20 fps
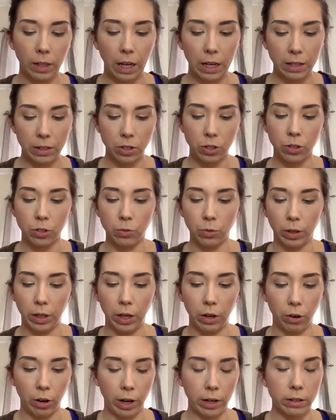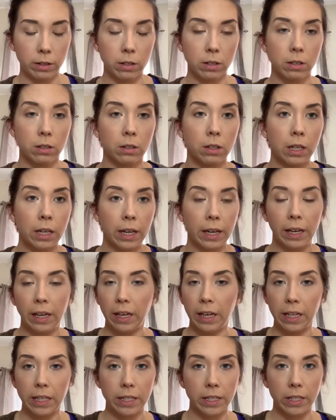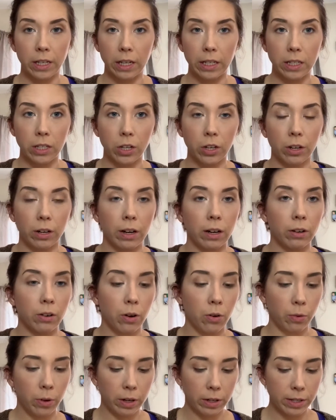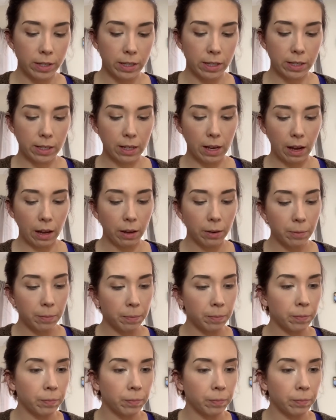It's just really great. It's good. I don't know what else to say.